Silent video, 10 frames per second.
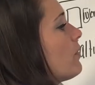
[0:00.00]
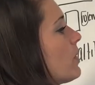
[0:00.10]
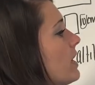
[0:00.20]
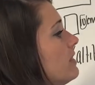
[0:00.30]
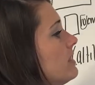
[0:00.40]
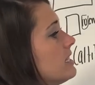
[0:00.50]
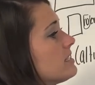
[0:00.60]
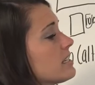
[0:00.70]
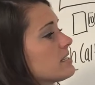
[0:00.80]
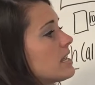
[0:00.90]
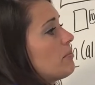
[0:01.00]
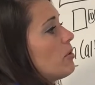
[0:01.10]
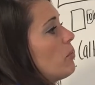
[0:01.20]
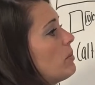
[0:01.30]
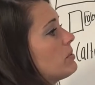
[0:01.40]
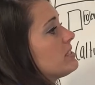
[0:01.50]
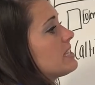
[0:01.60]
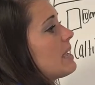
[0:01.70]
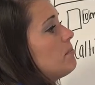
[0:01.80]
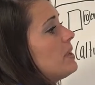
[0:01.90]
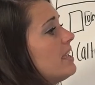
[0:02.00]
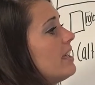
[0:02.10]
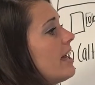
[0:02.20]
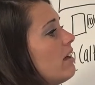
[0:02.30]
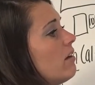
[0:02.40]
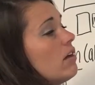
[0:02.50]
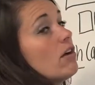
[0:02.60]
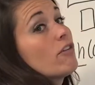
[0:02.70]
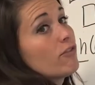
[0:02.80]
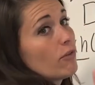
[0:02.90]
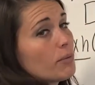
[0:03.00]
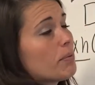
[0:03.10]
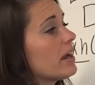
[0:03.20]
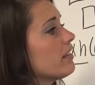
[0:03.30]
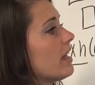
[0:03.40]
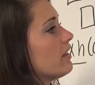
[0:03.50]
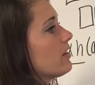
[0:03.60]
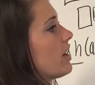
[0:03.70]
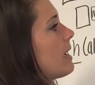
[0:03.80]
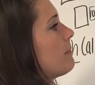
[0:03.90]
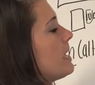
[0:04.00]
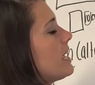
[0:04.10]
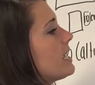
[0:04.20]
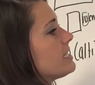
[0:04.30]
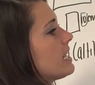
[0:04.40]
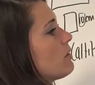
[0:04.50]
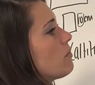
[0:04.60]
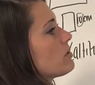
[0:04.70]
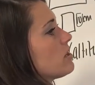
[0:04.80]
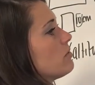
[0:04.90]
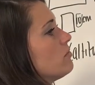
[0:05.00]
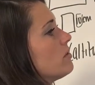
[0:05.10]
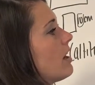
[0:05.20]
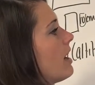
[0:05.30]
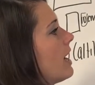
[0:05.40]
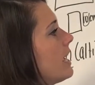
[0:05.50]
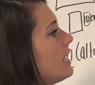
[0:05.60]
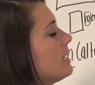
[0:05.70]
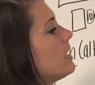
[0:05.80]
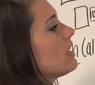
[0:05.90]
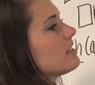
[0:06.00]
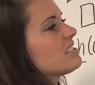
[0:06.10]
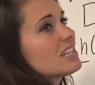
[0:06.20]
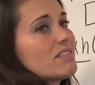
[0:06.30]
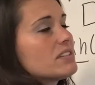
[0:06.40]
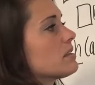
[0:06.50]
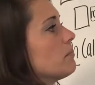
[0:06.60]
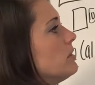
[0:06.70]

in this example, we would say PL for parallelogram is equal to 9. Let's give it some